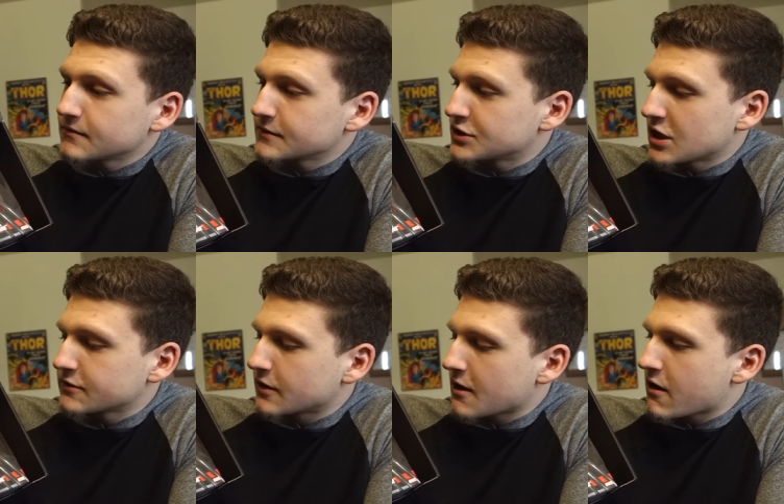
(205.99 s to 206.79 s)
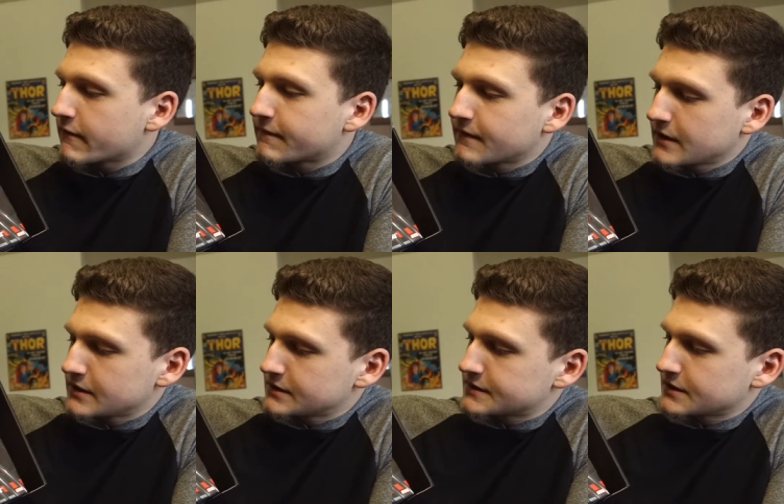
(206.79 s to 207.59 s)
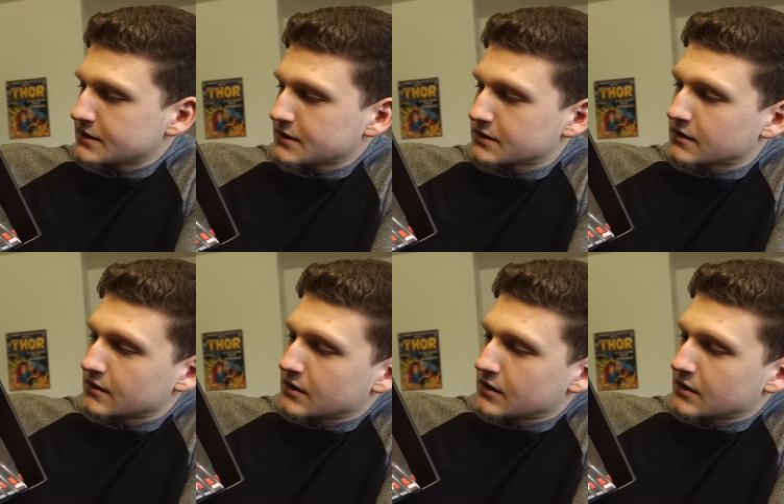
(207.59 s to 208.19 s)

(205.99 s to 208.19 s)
sharing the love. And it's a